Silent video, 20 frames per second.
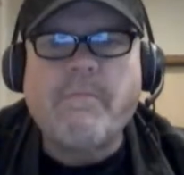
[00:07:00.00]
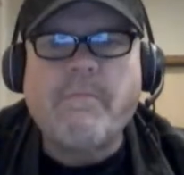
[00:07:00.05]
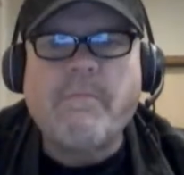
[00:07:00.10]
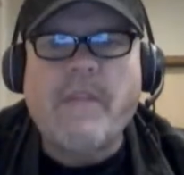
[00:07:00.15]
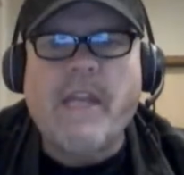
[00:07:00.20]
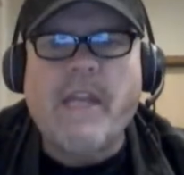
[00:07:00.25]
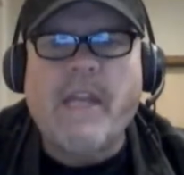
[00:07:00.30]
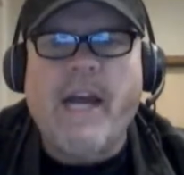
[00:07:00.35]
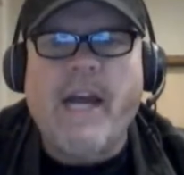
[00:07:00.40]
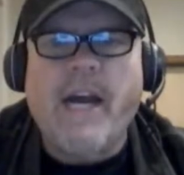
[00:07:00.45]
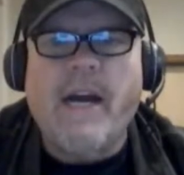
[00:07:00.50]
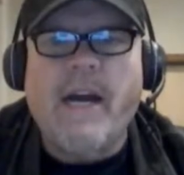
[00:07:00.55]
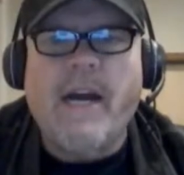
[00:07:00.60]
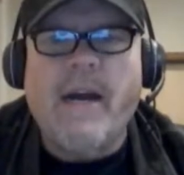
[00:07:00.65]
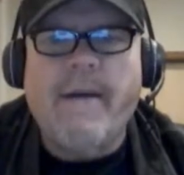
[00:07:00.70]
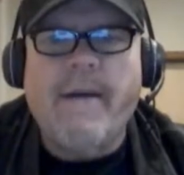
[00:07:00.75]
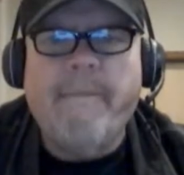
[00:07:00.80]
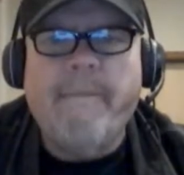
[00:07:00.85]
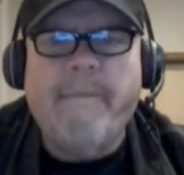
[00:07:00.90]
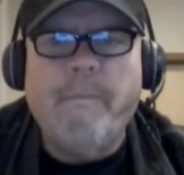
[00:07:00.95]

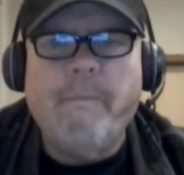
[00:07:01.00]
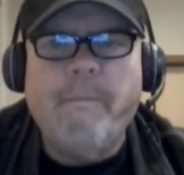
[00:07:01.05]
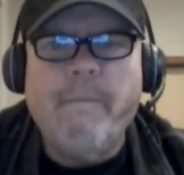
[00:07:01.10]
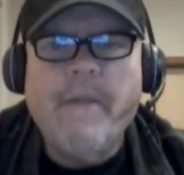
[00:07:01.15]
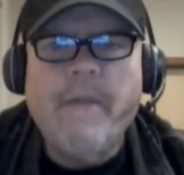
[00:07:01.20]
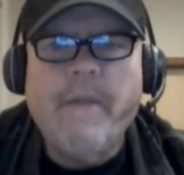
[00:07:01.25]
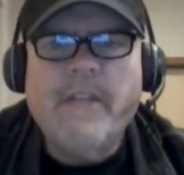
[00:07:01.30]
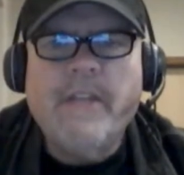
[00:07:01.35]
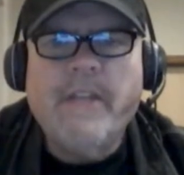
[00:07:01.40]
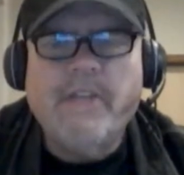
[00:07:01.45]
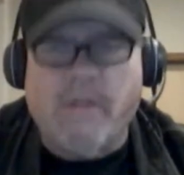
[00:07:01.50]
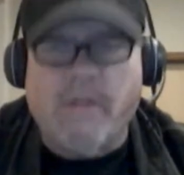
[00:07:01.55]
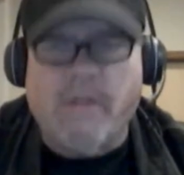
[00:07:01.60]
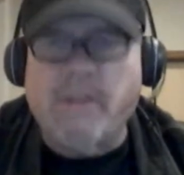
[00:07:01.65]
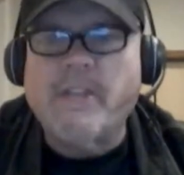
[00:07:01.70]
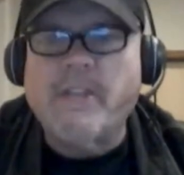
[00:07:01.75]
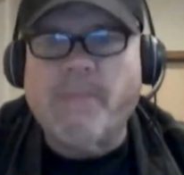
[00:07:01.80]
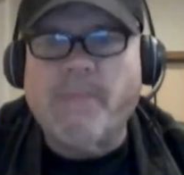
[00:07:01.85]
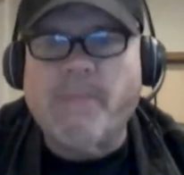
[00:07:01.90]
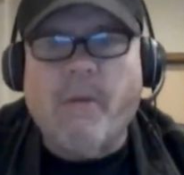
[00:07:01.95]
So it
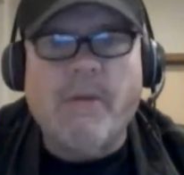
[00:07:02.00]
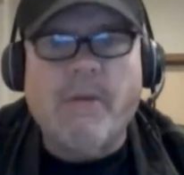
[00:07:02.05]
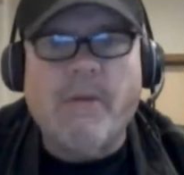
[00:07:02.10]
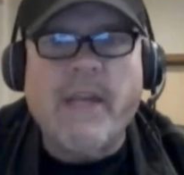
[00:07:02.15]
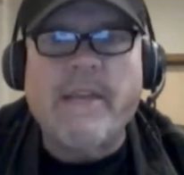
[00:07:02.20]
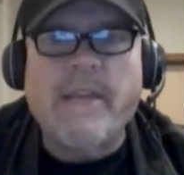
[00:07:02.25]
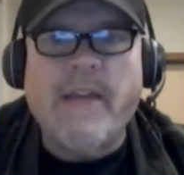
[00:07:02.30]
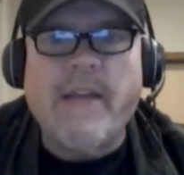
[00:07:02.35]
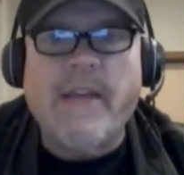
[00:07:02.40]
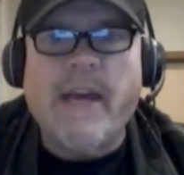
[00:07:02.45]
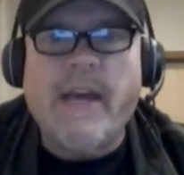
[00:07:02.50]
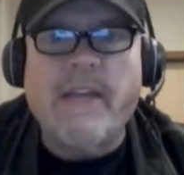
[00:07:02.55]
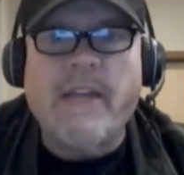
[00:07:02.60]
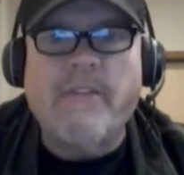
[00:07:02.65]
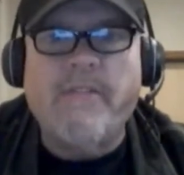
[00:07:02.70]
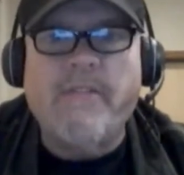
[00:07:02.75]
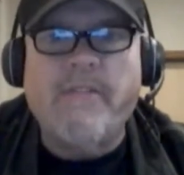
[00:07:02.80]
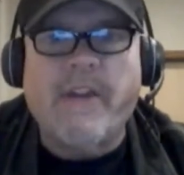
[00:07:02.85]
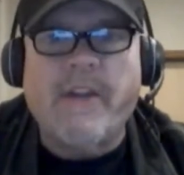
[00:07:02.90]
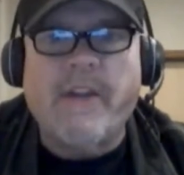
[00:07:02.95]
looks more like that. It's
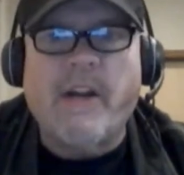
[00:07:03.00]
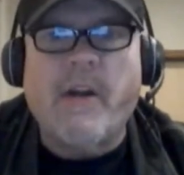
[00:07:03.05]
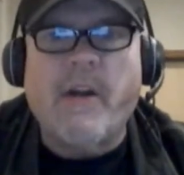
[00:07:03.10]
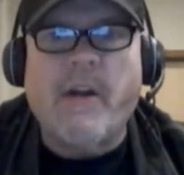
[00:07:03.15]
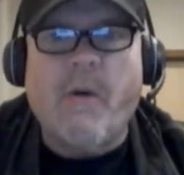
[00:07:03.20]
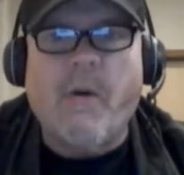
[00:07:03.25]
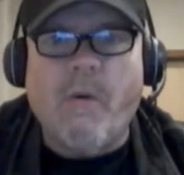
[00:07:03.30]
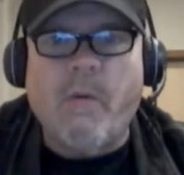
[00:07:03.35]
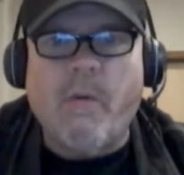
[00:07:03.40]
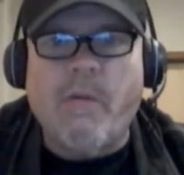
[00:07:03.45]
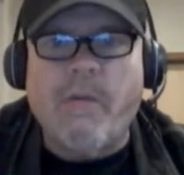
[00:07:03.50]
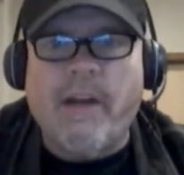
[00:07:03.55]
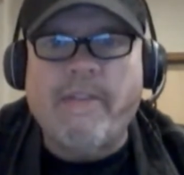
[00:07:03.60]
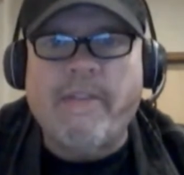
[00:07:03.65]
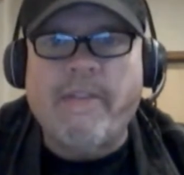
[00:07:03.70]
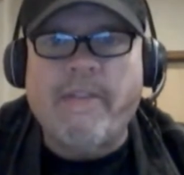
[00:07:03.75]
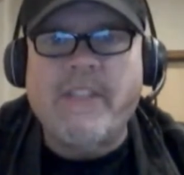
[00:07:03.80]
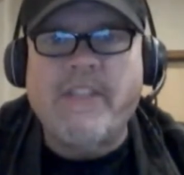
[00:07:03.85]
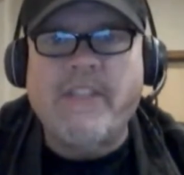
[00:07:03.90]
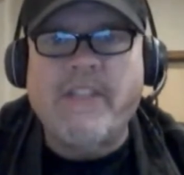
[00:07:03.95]
very old,
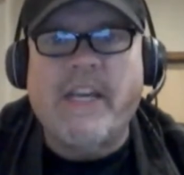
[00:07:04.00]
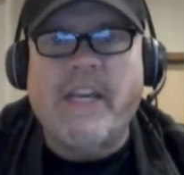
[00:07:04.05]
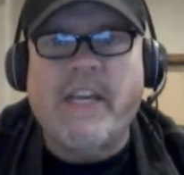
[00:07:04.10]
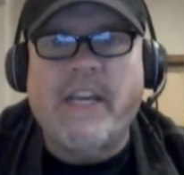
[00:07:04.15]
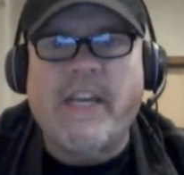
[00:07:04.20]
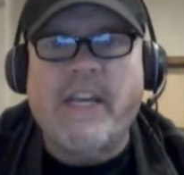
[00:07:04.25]
obviously, and